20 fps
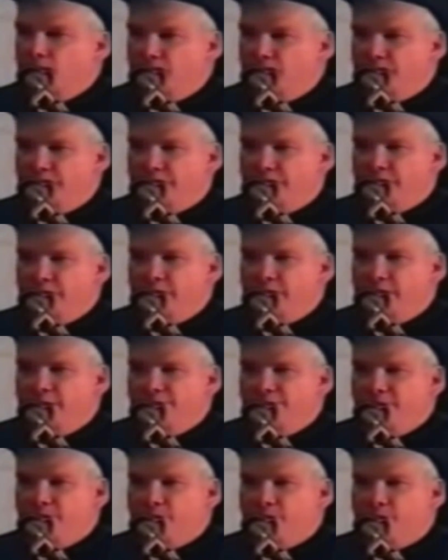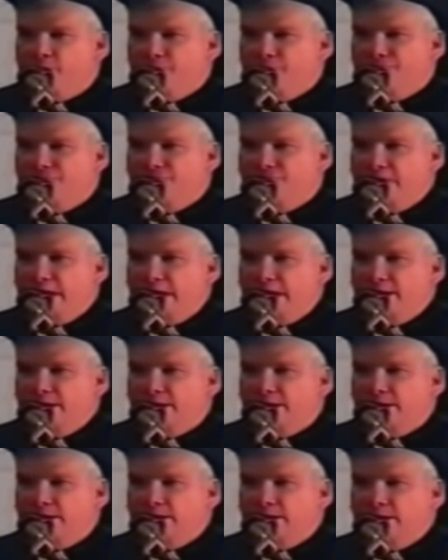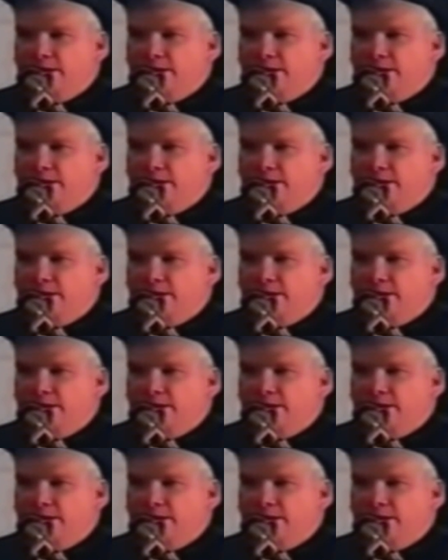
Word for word: over three of them per state,